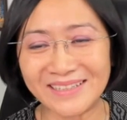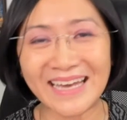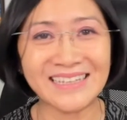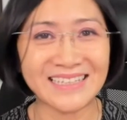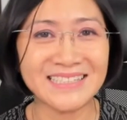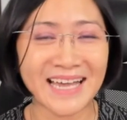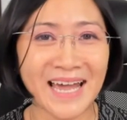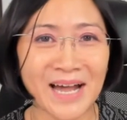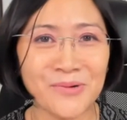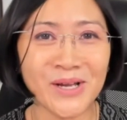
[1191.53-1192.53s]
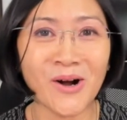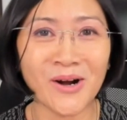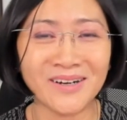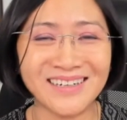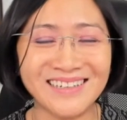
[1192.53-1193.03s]
that is how we
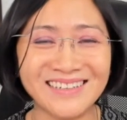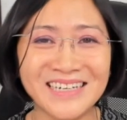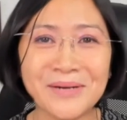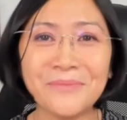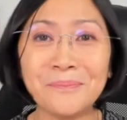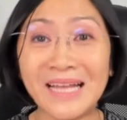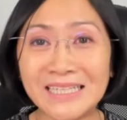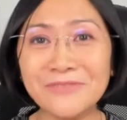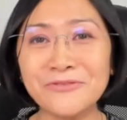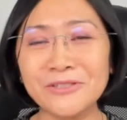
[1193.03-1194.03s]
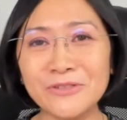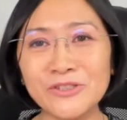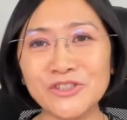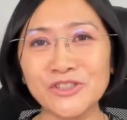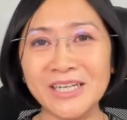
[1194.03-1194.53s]
are uh, planning for the
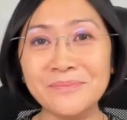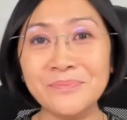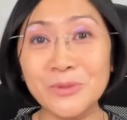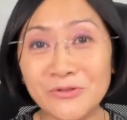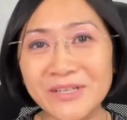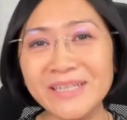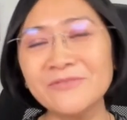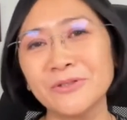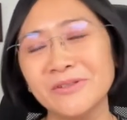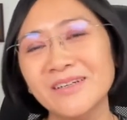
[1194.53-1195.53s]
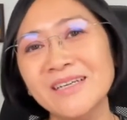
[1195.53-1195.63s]
future and moving for